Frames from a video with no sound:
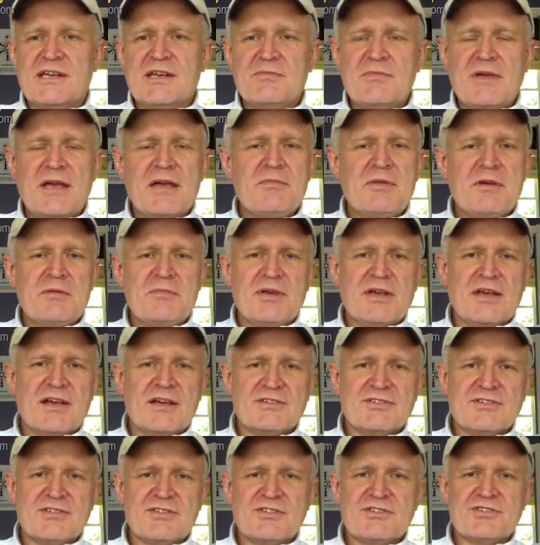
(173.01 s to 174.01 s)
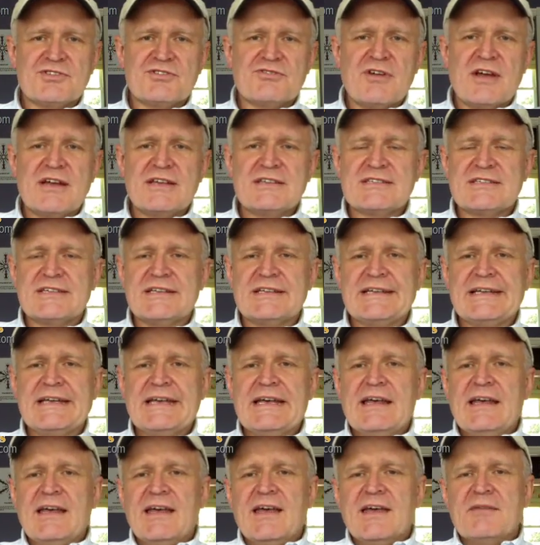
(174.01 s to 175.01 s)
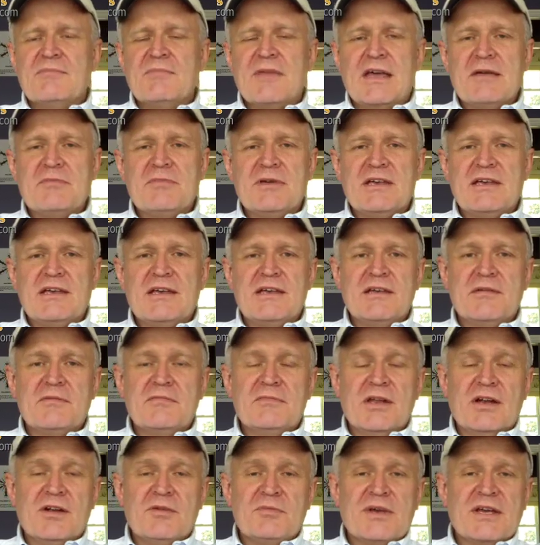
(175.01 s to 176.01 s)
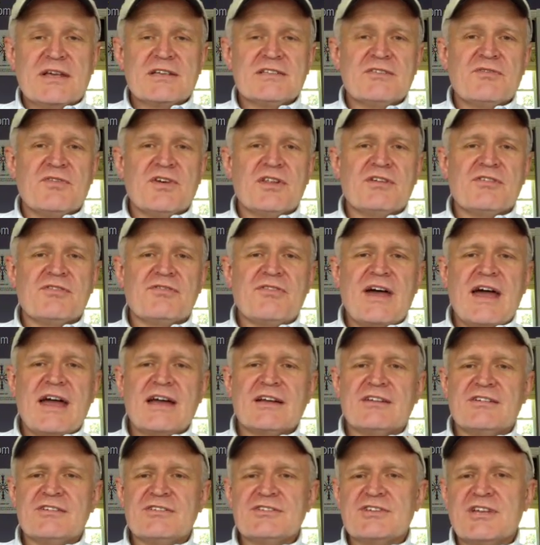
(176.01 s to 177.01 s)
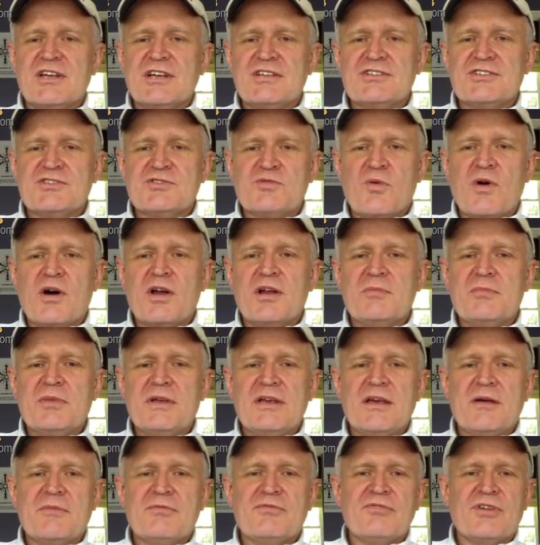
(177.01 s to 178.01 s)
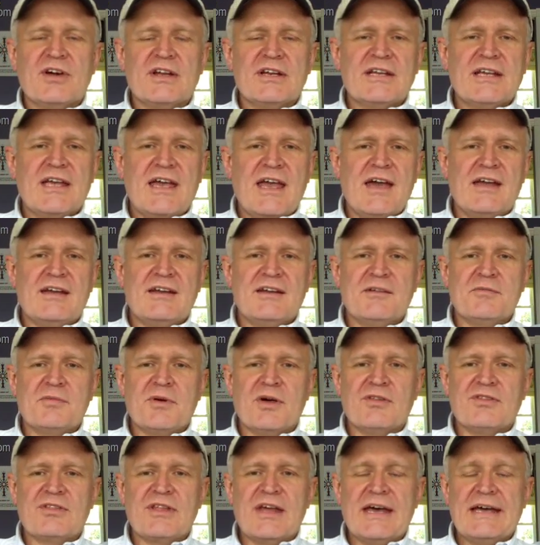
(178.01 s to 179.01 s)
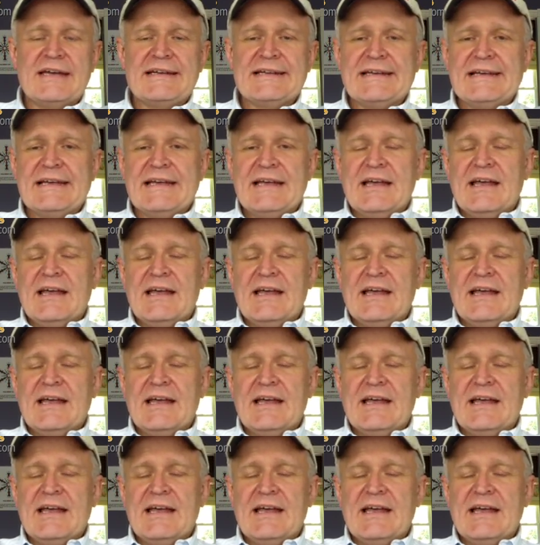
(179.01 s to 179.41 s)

It may be because of the stress. It may be because of other factors, and I just want to be upfront and candid about that.